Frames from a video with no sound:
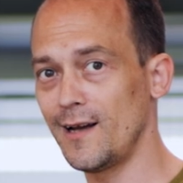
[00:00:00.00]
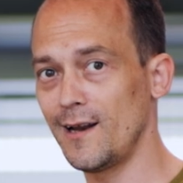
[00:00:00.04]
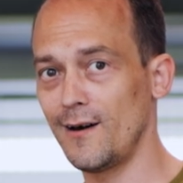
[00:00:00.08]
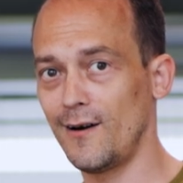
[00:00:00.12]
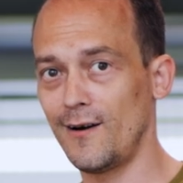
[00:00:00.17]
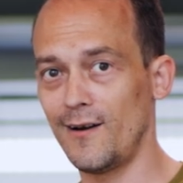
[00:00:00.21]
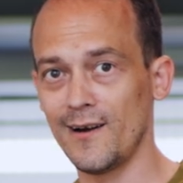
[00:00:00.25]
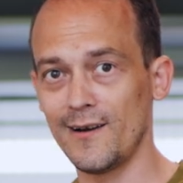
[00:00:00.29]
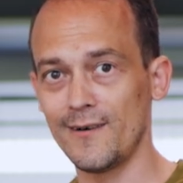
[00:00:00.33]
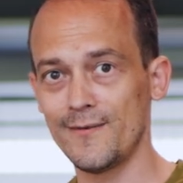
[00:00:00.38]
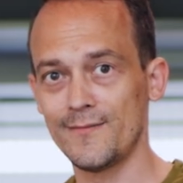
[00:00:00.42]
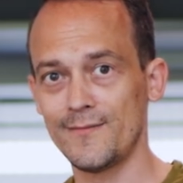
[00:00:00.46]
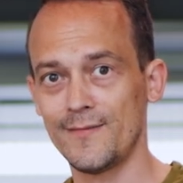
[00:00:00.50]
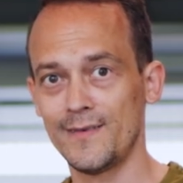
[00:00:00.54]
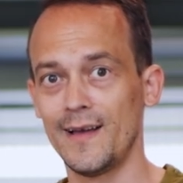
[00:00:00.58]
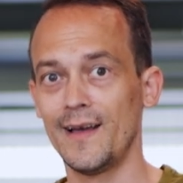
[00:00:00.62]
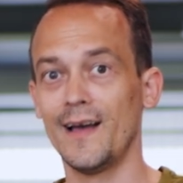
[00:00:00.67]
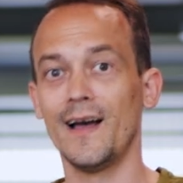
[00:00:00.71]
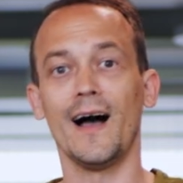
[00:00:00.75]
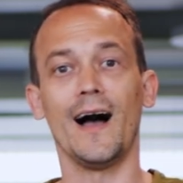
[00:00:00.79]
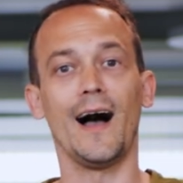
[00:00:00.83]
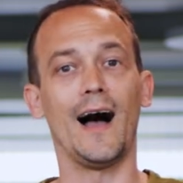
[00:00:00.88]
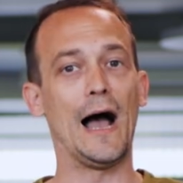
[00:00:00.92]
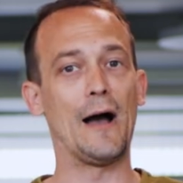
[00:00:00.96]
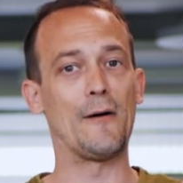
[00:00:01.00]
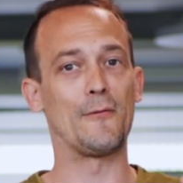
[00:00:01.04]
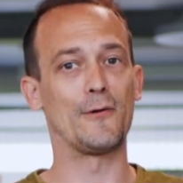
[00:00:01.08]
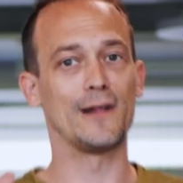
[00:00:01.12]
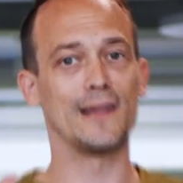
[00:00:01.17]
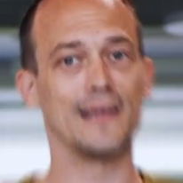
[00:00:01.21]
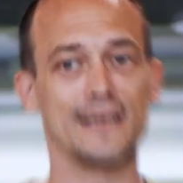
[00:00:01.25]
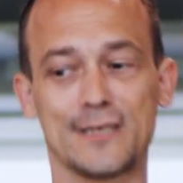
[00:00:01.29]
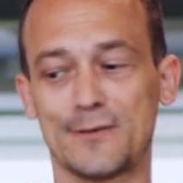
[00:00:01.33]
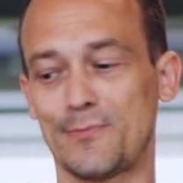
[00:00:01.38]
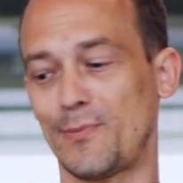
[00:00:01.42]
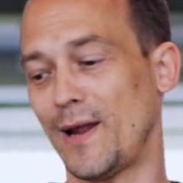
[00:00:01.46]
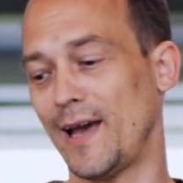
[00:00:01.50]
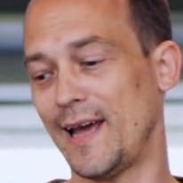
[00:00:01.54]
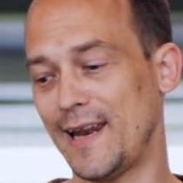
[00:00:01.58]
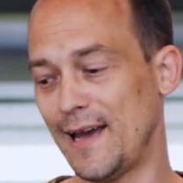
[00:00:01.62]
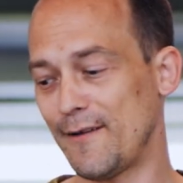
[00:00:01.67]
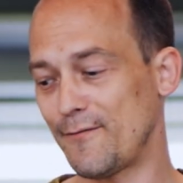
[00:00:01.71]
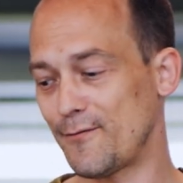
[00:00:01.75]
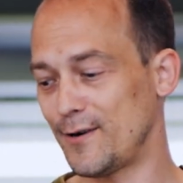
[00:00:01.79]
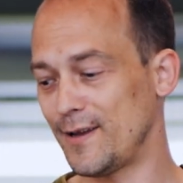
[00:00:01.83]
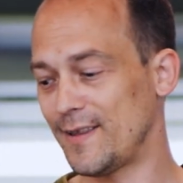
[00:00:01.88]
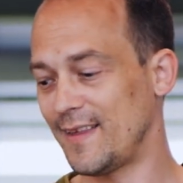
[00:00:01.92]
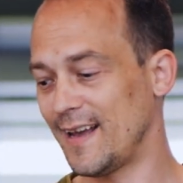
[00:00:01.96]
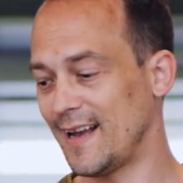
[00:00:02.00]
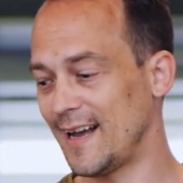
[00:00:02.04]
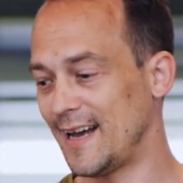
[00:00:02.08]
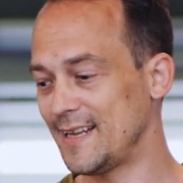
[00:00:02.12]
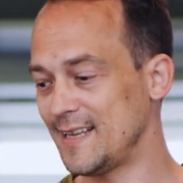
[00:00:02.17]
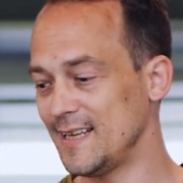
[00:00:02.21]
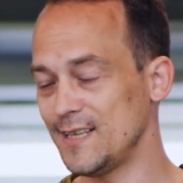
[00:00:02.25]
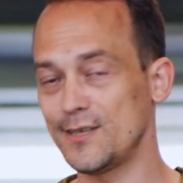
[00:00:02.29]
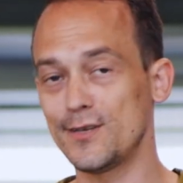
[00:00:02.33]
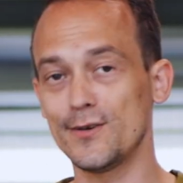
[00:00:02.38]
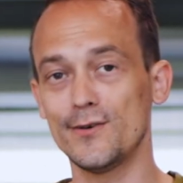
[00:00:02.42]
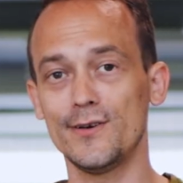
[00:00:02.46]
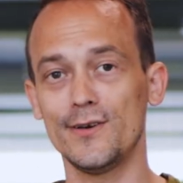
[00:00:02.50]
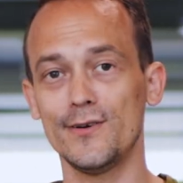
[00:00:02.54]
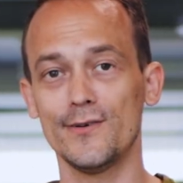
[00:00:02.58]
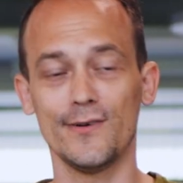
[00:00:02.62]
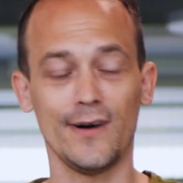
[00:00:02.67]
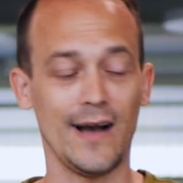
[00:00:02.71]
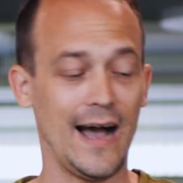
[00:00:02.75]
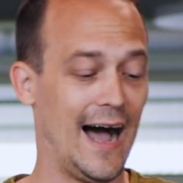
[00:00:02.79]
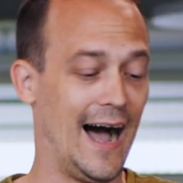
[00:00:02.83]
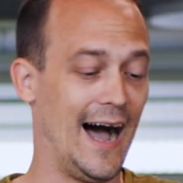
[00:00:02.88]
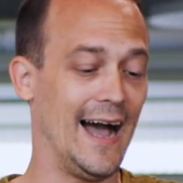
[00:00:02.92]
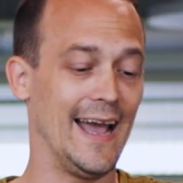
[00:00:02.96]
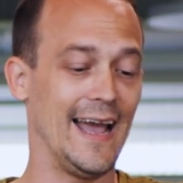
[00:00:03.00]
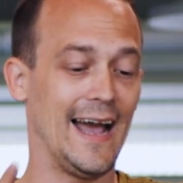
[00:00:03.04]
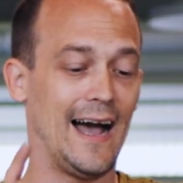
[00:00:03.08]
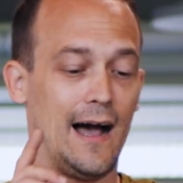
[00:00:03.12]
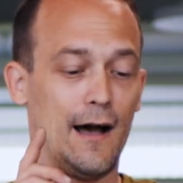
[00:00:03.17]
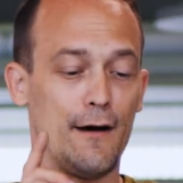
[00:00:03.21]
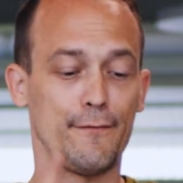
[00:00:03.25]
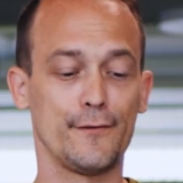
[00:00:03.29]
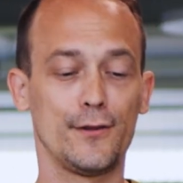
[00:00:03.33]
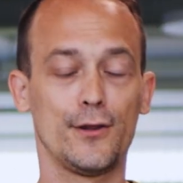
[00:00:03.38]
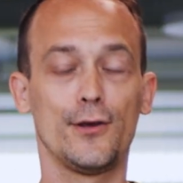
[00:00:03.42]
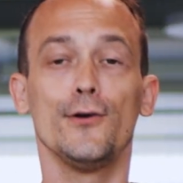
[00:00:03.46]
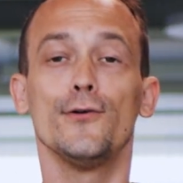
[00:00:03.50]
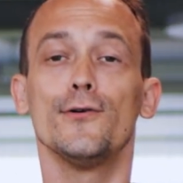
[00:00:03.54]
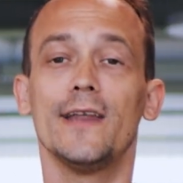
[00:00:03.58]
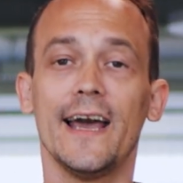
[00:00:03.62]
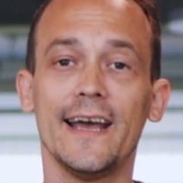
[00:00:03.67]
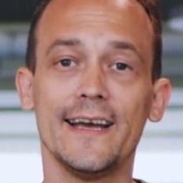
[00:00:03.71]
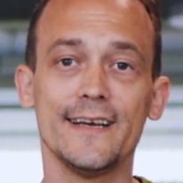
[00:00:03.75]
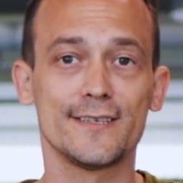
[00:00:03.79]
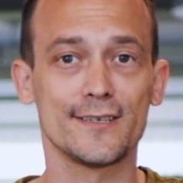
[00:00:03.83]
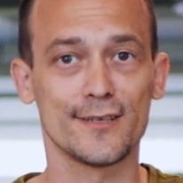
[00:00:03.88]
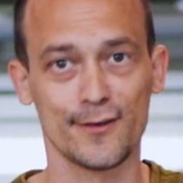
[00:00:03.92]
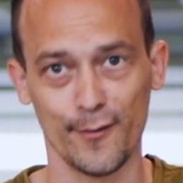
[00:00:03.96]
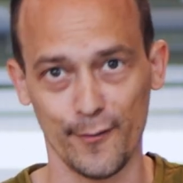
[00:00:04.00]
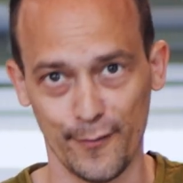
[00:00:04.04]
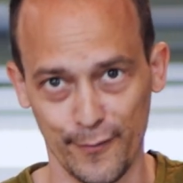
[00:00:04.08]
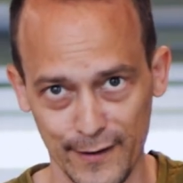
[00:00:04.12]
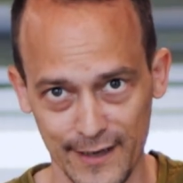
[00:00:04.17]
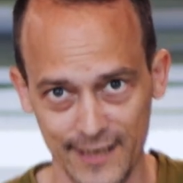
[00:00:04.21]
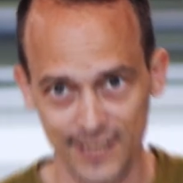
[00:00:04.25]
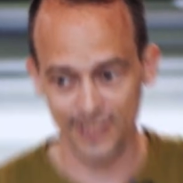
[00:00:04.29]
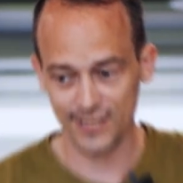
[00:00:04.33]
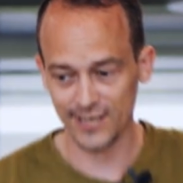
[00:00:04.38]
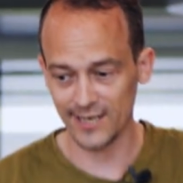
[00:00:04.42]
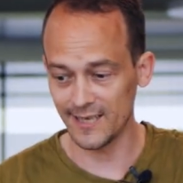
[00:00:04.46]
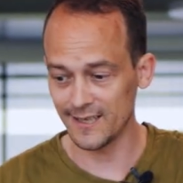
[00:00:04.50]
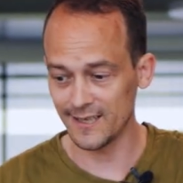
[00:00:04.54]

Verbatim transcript: along. I will explain everything I did to you. I have two days to finish